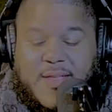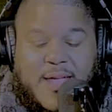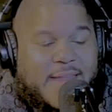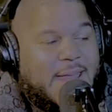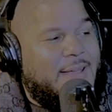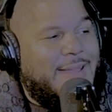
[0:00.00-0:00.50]

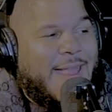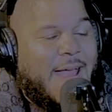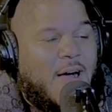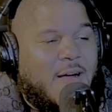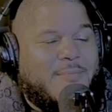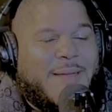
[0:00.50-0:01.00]
Yeah, they
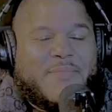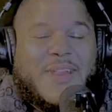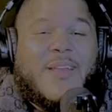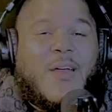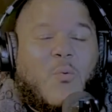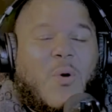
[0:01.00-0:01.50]
all. Man,
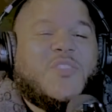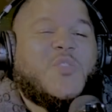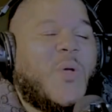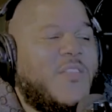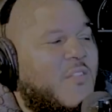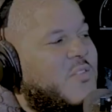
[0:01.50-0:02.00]
once you
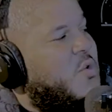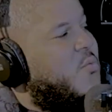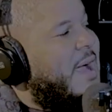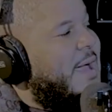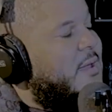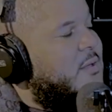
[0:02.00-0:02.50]
reach it, you
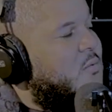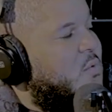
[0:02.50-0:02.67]
right.